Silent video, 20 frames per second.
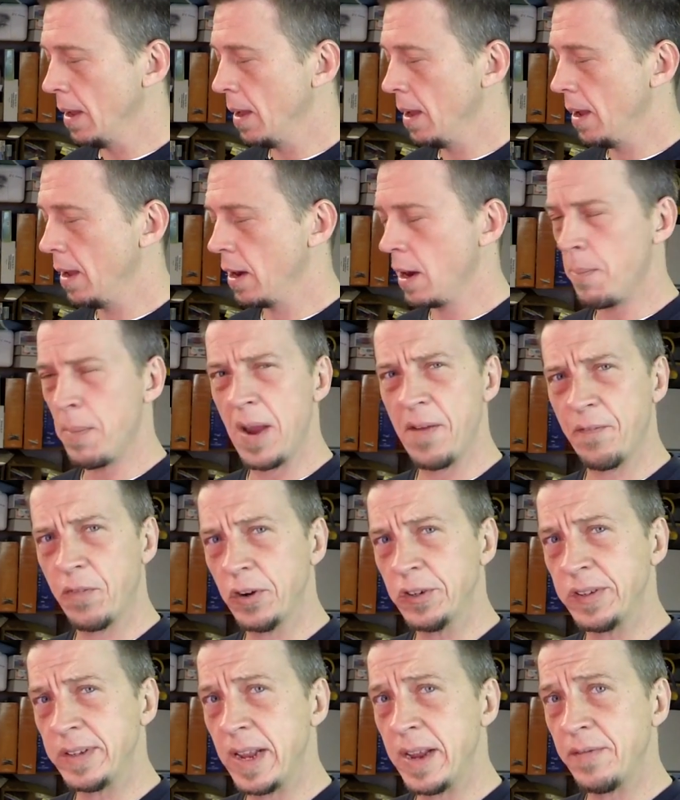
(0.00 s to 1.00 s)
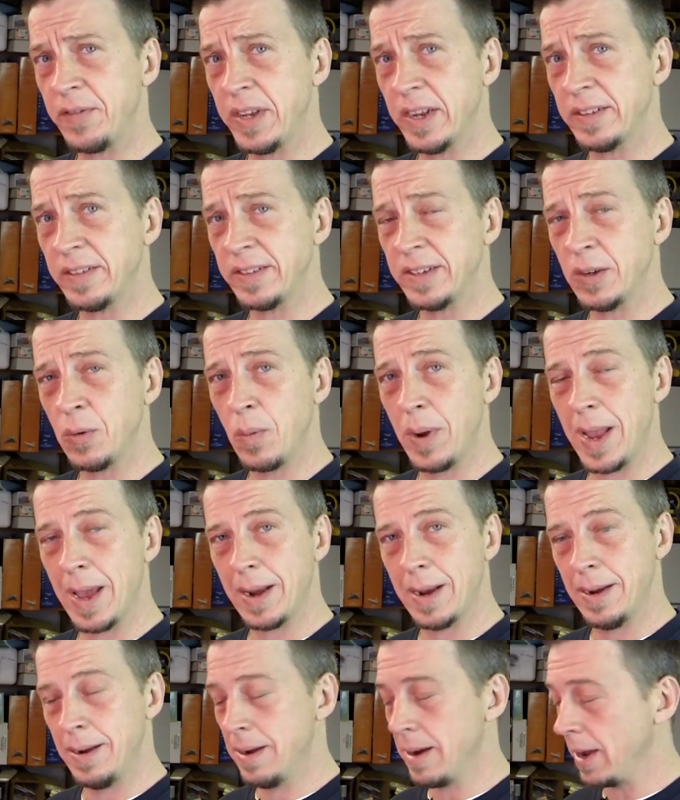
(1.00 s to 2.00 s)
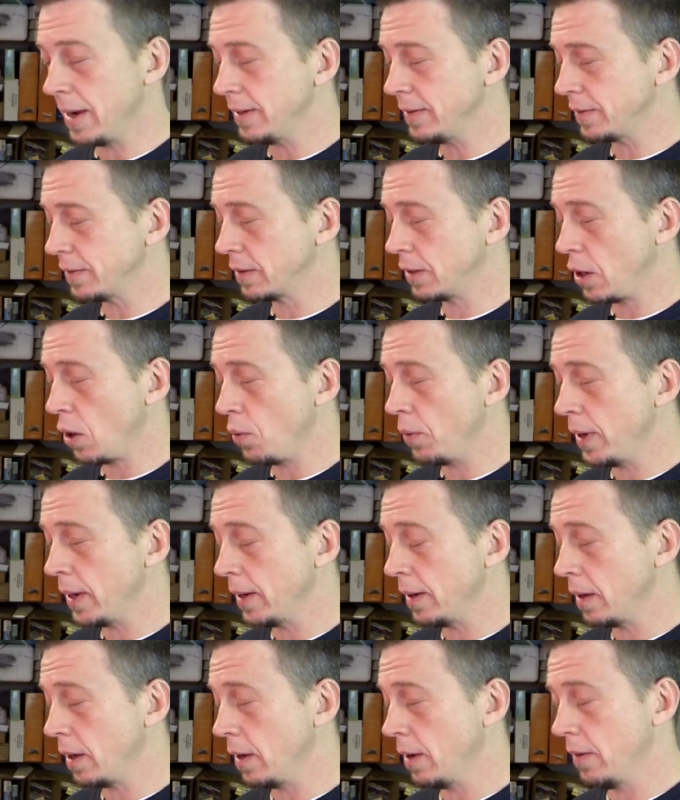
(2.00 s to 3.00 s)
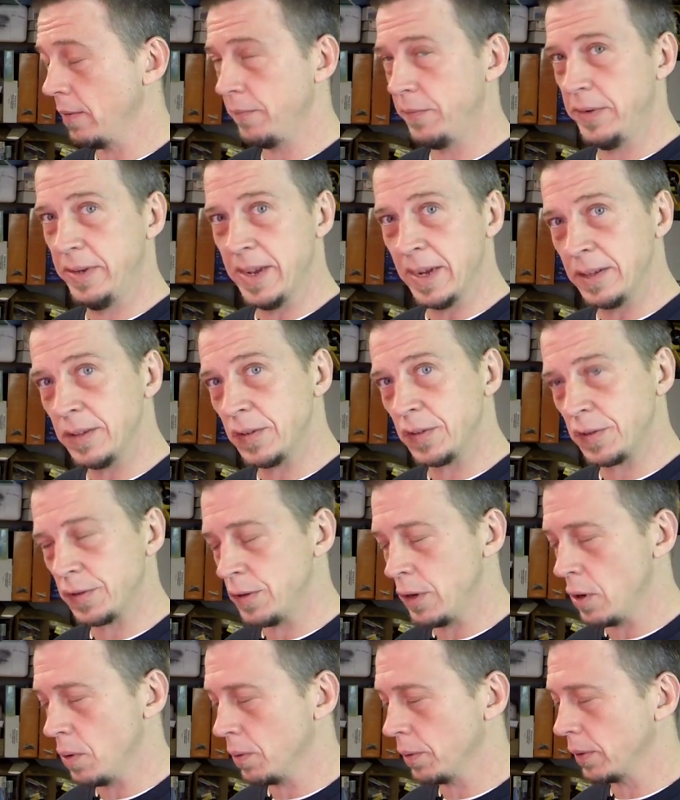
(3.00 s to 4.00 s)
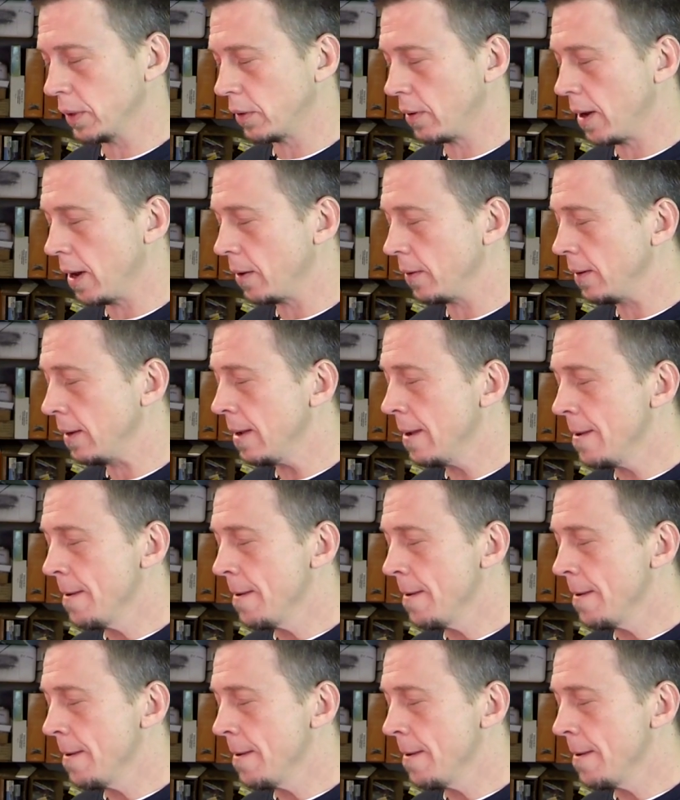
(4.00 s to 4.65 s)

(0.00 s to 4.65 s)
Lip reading: And on my first day of testing, we had a nice coating of dense snow on the ground.